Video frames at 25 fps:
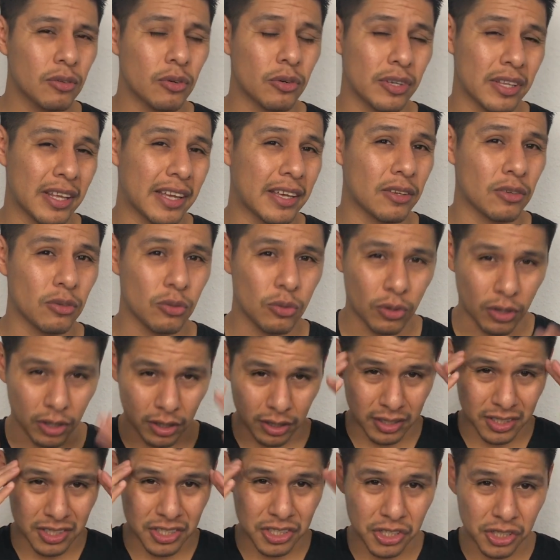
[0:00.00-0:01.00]
or that you
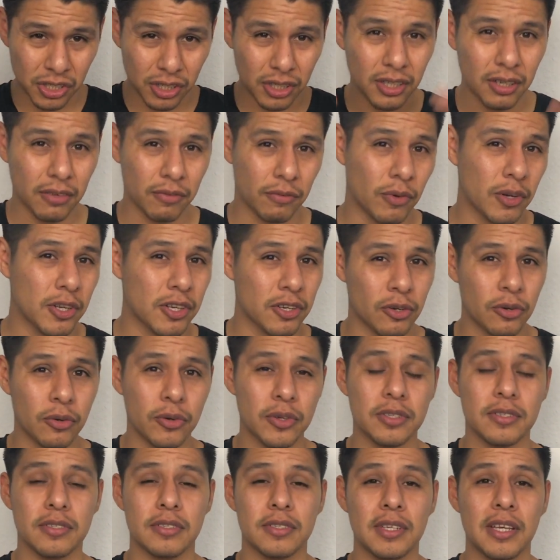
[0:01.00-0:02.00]
are sure of what you're
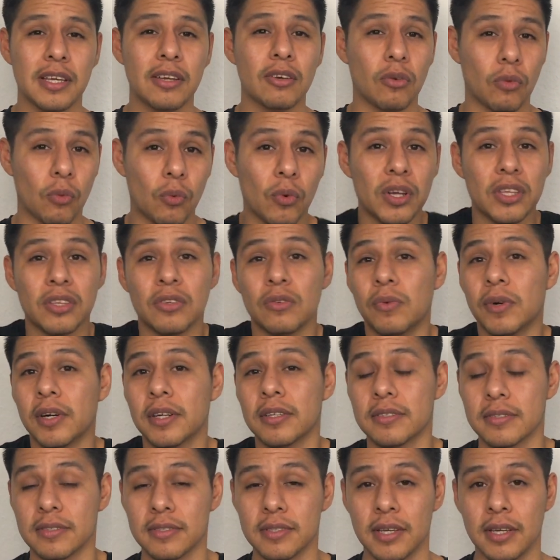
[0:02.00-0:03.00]
going to say or what you
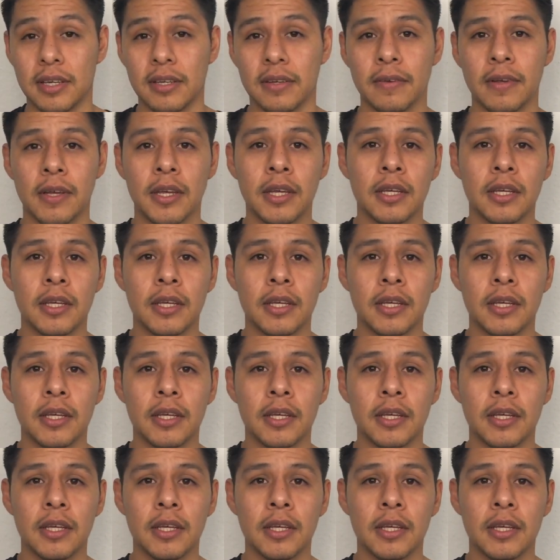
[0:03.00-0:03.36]
want to say.